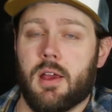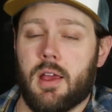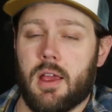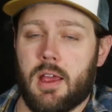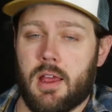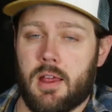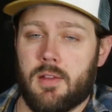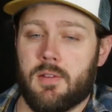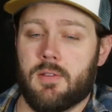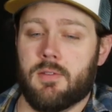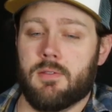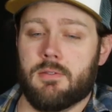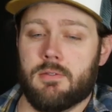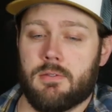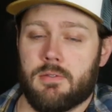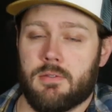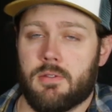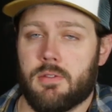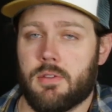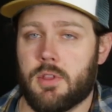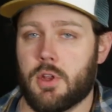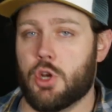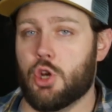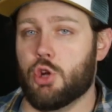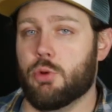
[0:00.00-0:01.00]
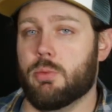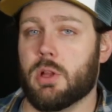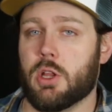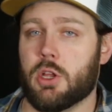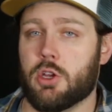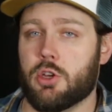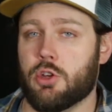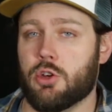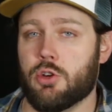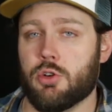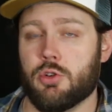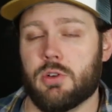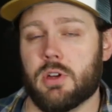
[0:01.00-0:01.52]
in the
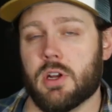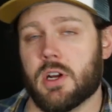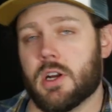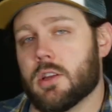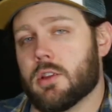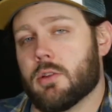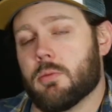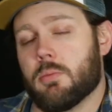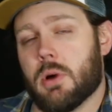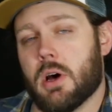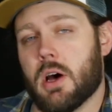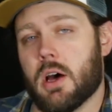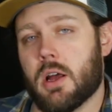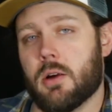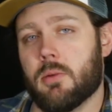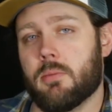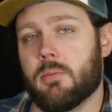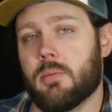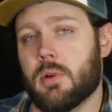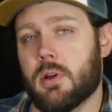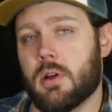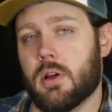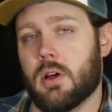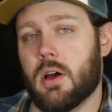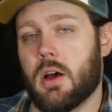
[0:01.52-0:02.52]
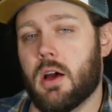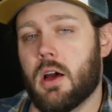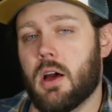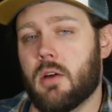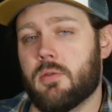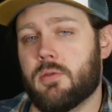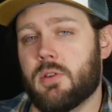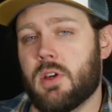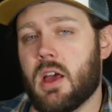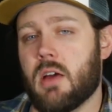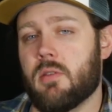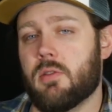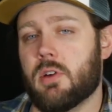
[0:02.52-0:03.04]
doobly-doo down at the bottom.
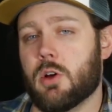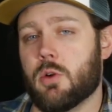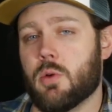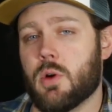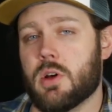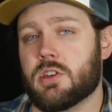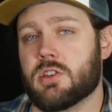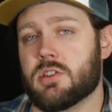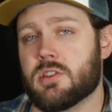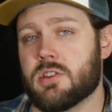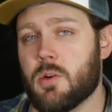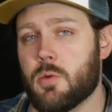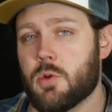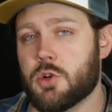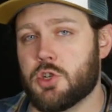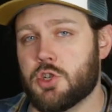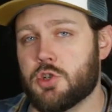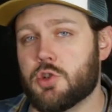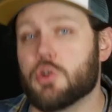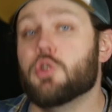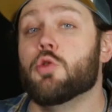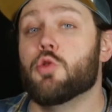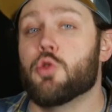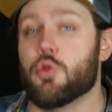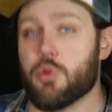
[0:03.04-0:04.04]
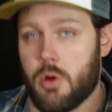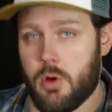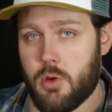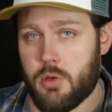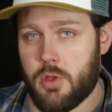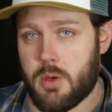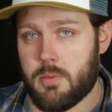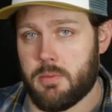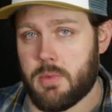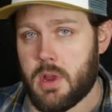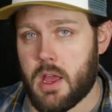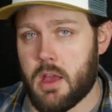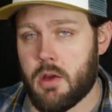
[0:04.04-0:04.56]
If you have any questions, I want you to throw
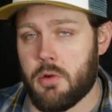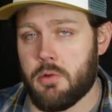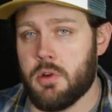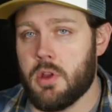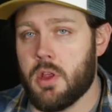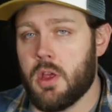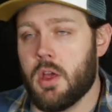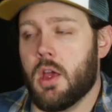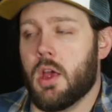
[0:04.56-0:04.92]
them down.